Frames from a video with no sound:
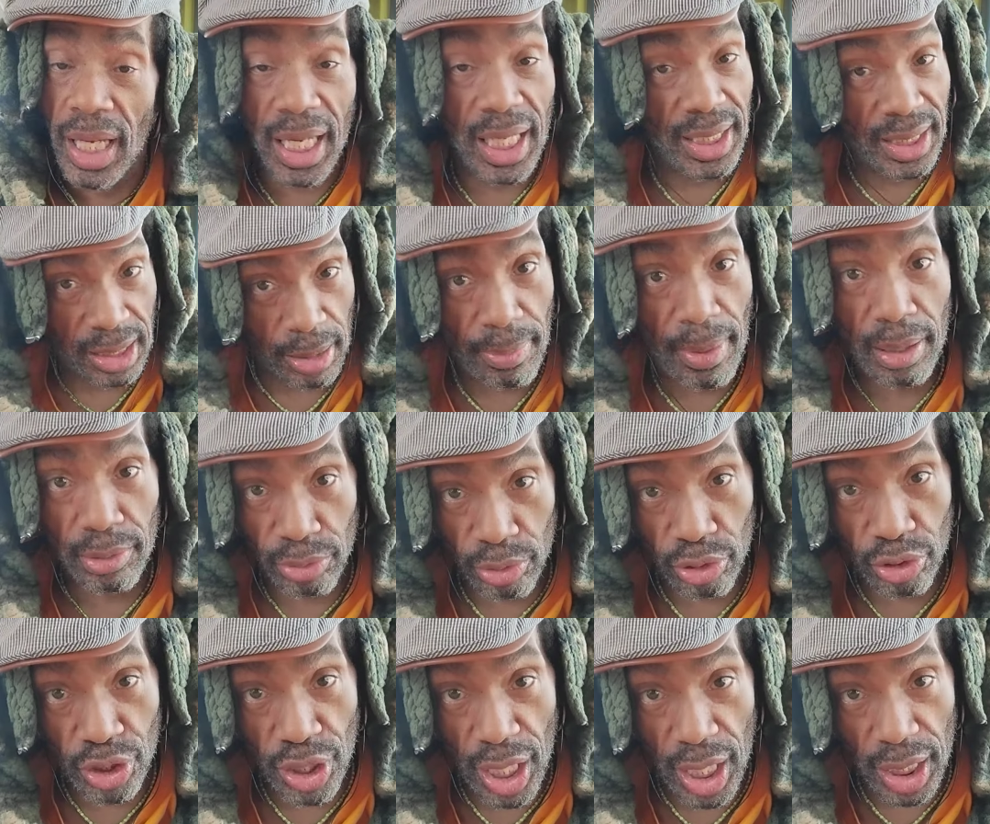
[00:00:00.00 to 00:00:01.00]
It's about
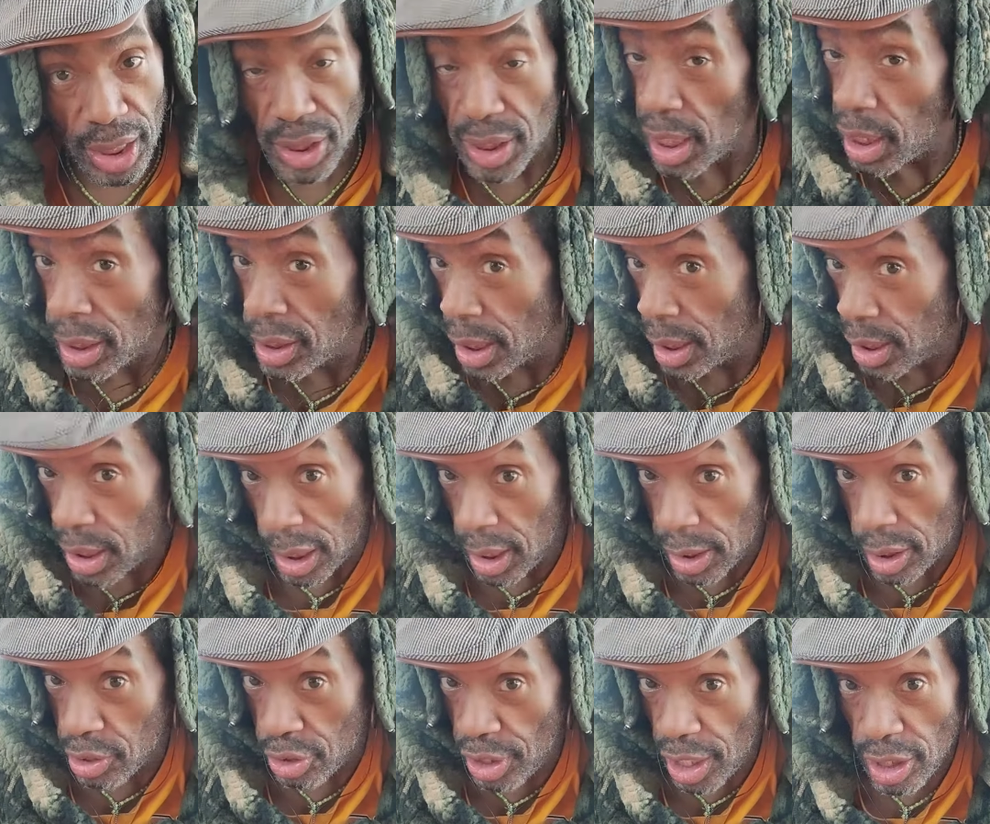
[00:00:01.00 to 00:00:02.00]
to change. It's
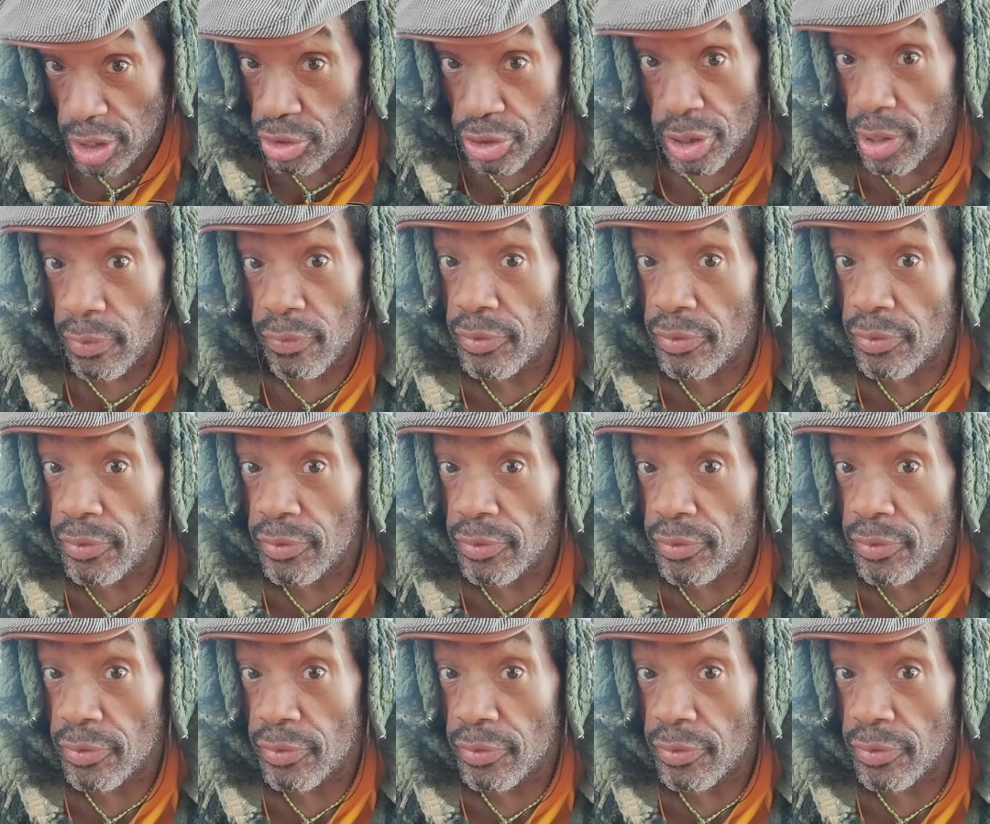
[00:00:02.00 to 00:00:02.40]
changing